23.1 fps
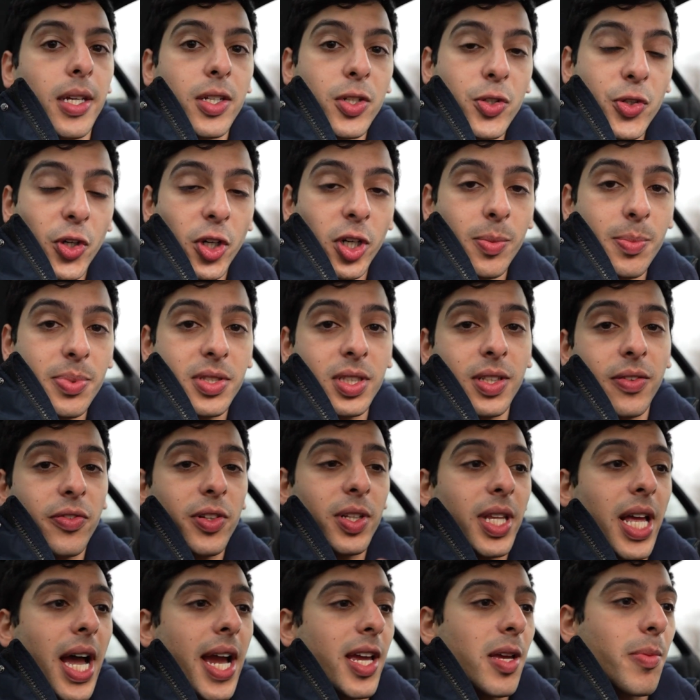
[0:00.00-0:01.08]
In terms of
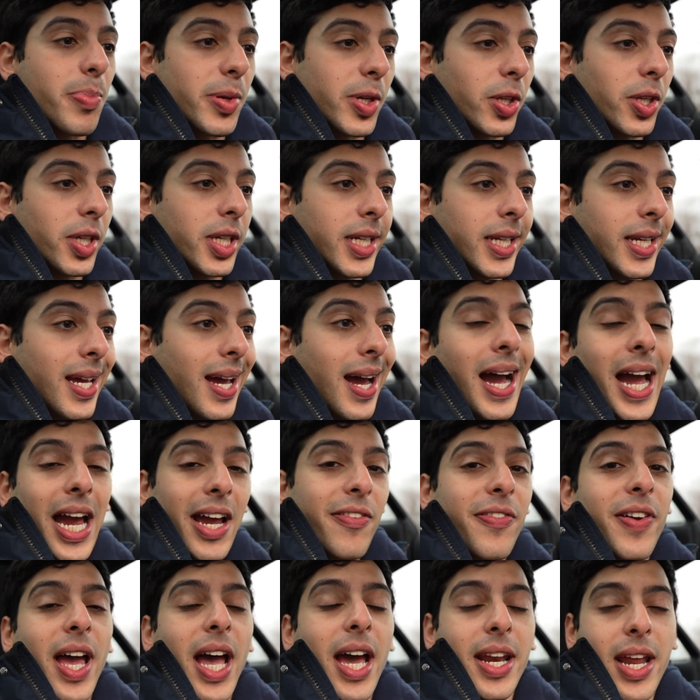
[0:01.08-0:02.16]
reliability,
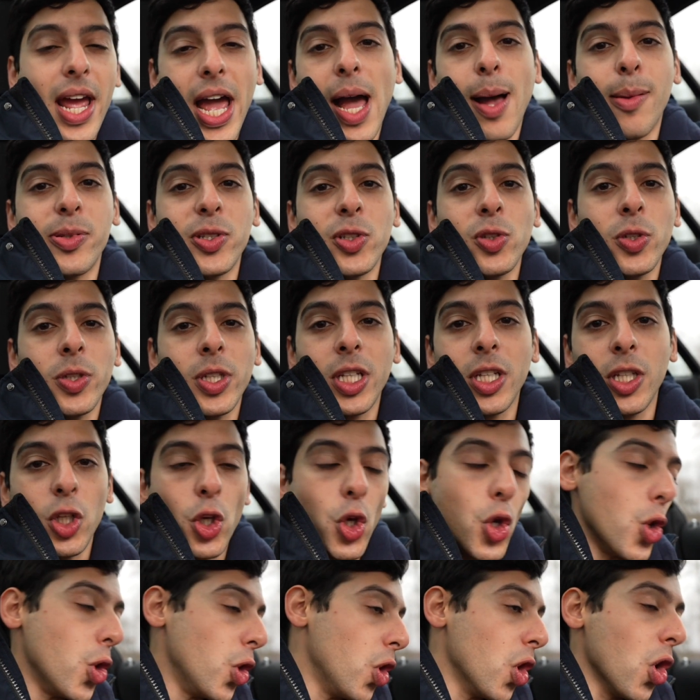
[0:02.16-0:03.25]
I've had absolutely
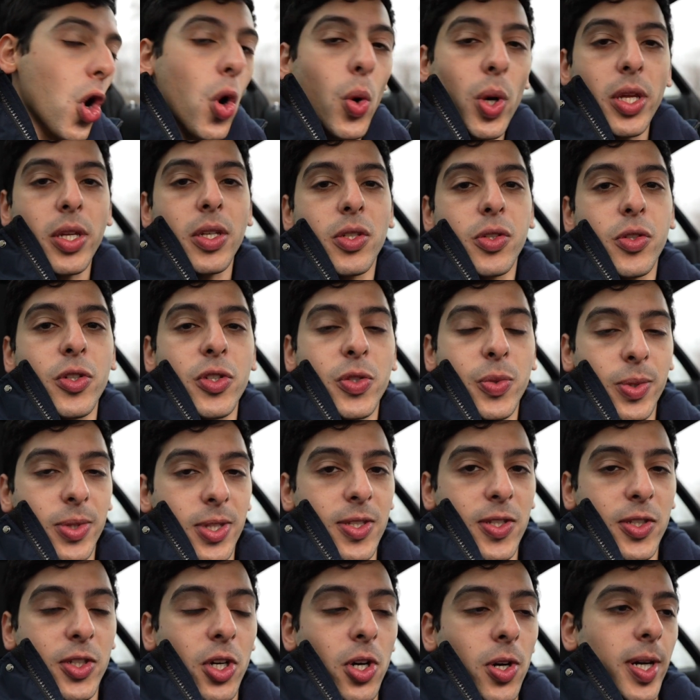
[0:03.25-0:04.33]
no issues with
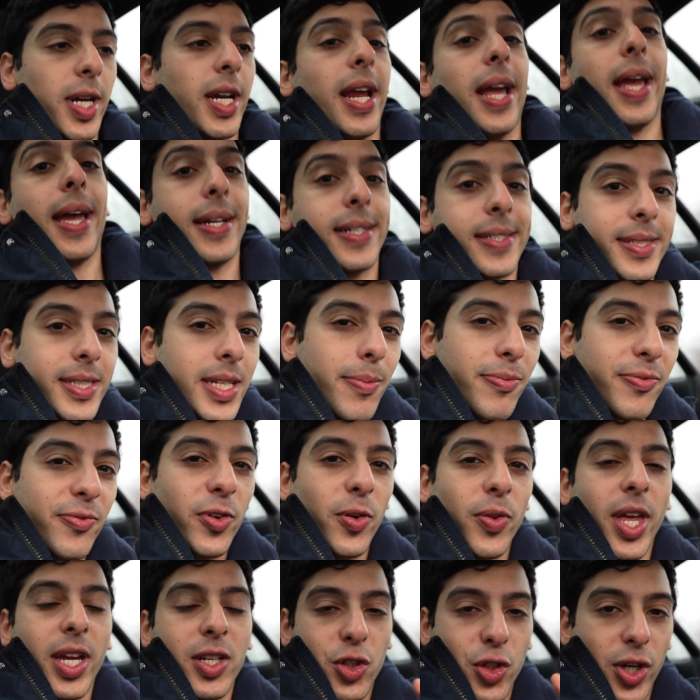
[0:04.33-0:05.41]
this car except
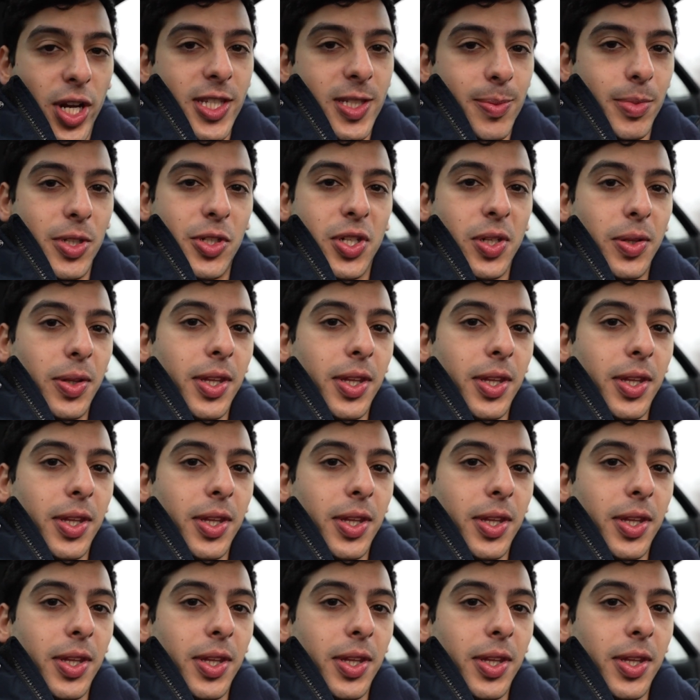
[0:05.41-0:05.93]
for that transmission